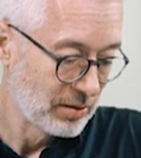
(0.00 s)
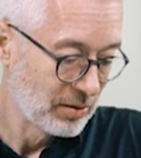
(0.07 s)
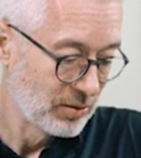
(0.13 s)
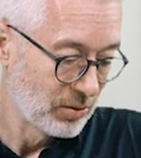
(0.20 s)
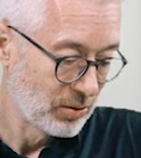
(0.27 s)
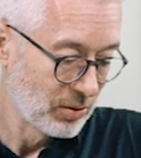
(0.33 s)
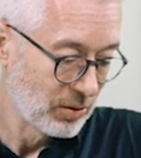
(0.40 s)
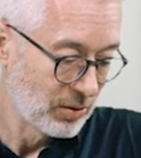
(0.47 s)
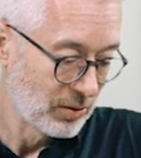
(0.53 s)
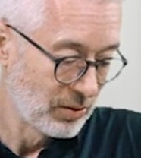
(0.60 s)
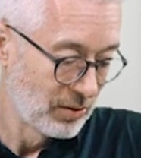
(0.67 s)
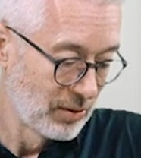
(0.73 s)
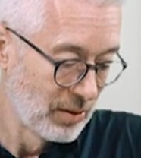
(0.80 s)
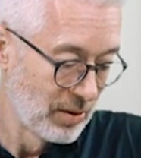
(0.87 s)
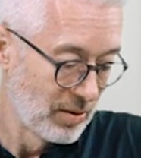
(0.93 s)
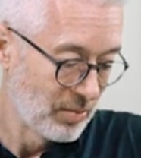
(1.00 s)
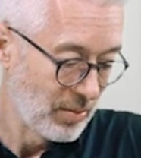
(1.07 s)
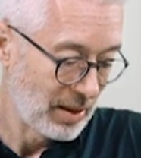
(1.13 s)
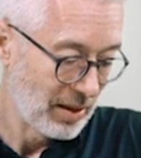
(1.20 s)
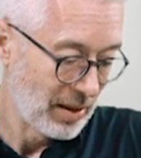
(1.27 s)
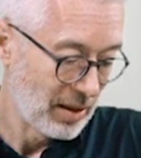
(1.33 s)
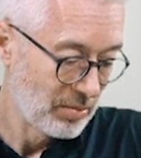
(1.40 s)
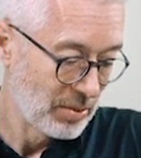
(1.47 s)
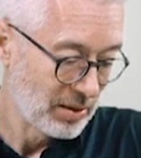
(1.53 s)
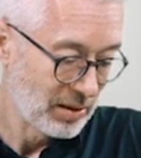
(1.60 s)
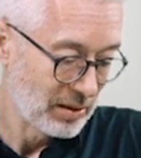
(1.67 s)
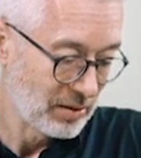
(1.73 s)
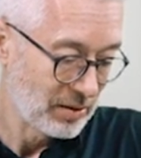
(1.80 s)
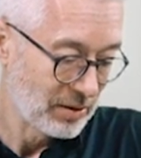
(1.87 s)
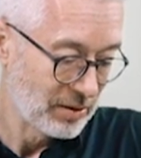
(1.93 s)
Syukuro Manabe
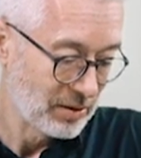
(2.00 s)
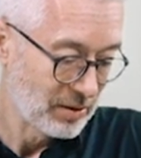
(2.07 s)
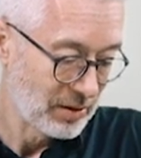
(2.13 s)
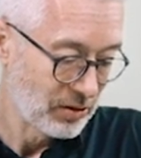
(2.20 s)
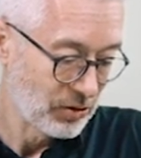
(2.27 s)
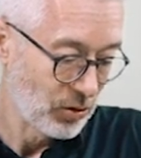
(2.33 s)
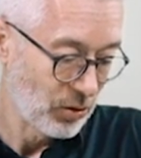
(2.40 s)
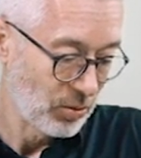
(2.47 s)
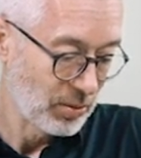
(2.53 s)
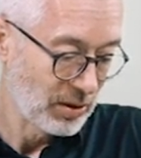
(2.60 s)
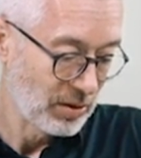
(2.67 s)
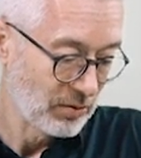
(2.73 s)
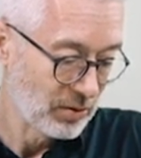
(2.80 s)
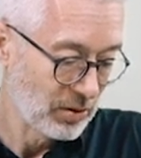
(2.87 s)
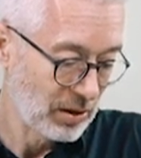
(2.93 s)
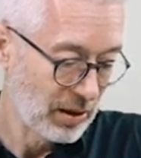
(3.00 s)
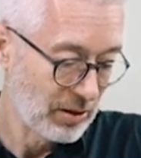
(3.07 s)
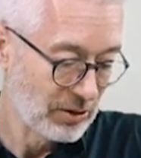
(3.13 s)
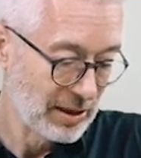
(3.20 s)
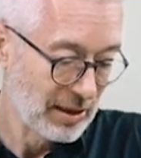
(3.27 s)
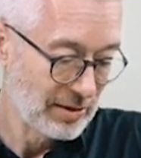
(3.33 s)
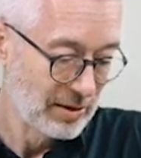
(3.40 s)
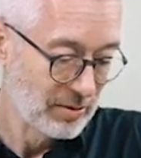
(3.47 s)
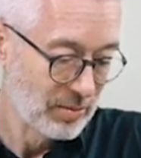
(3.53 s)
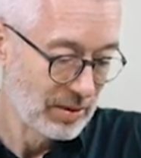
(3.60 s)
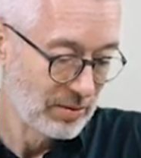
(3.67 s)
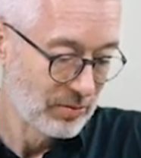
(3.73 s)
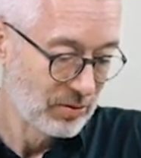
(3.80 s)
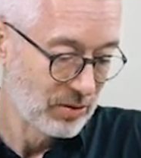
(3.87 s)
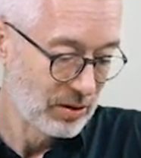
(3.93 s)
and also here Germany for Klaus
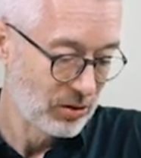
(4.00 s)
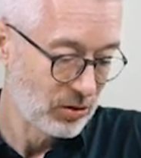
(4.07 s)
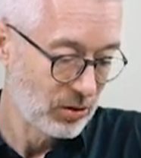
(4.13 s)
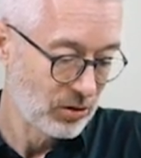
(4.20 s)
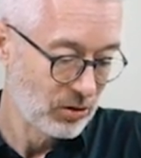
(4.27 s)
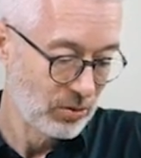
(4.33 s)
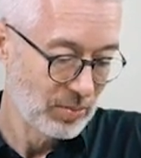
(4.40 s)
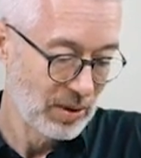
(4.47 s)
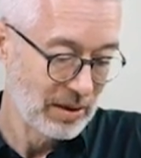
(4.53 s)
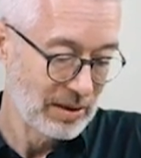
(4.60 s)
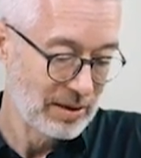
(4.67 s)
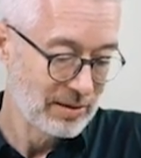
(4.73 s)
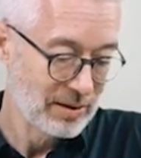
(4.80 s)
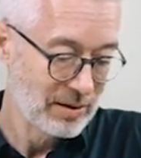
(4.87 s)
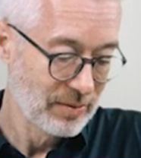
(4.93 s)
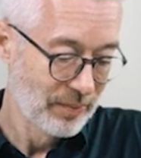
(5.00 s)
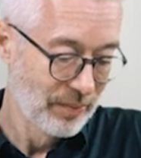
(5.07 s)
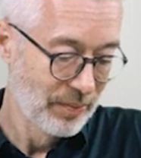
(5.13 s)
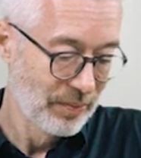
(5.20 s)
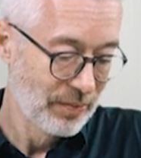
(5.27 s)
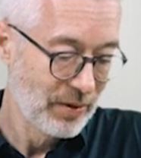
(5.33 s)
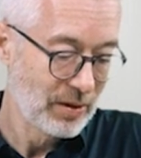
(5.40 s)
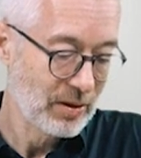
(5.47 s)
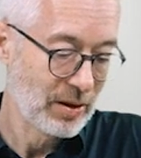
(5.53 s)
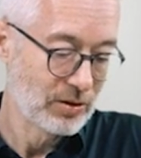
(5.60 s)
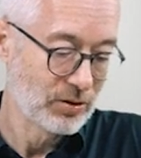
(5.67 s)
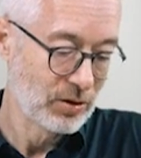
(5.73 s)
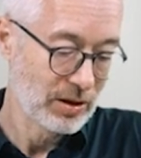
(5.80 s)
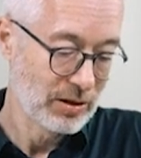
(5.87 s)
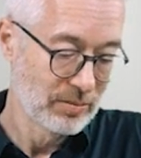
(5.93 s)
Hasselmann, for Giorgio Parisi. The
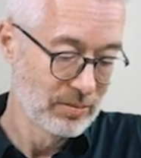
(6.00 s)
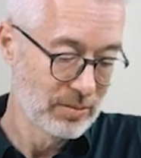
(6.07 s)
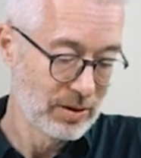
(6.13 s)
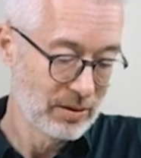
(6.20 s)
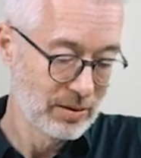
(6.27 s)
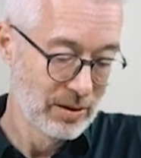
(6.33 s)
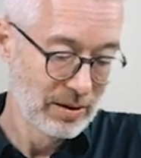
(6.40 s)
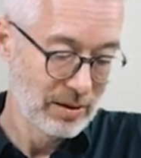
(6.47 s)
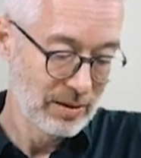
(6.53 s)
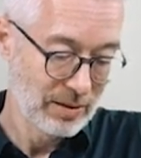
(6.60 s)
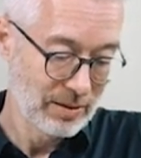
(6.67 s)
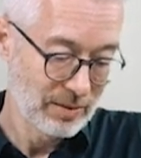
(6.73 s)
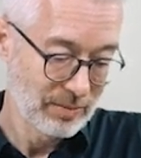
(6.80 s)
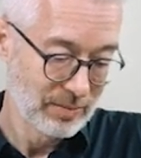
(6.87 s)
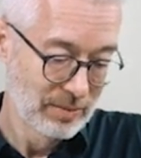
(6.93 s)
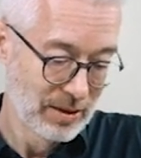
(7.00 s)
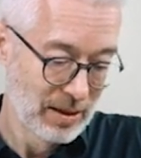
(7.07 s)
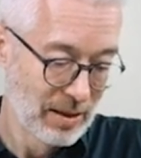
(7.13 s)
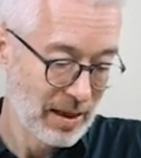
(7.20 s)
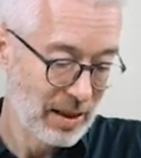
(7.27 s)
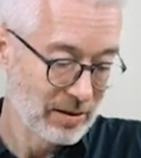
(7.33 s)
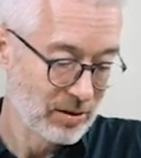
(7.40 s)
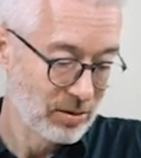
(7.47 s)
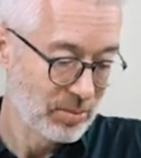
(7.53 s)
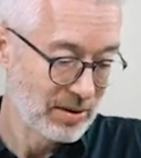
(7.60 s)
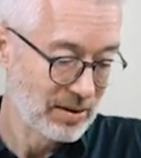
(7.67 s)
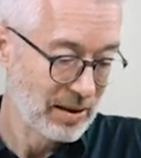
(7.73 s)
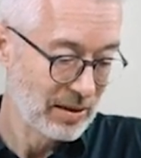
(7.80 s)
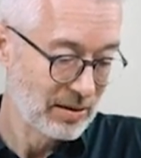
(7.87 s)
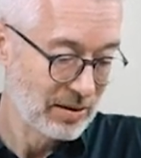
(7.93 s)
country um, has to be
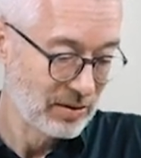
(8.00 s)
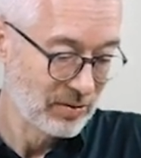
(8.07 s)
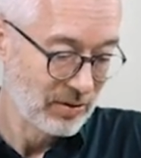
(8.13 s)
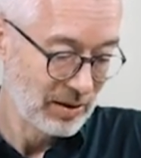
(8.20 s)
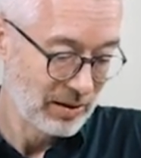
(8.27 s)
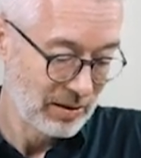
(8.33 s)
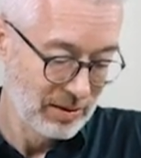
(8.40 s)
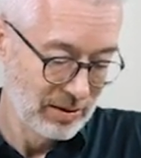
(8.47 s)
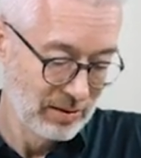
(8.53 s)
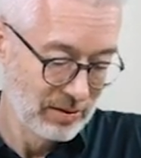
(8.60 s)
satisfied.